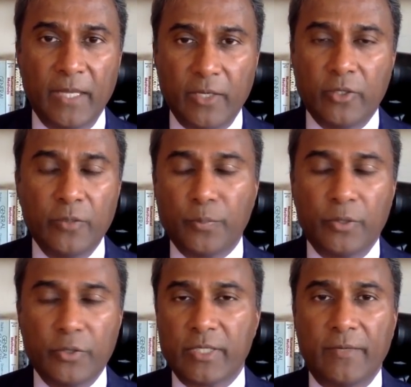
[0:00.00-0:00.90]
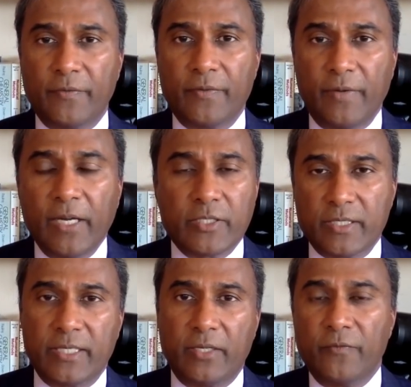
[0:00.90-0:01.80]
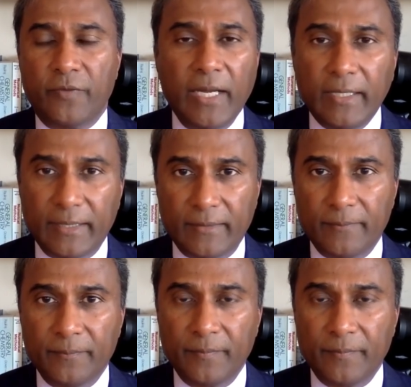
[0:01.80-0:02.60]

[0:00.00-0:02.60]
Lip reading: He couldn't produce enough of the virus because they couldn't find it,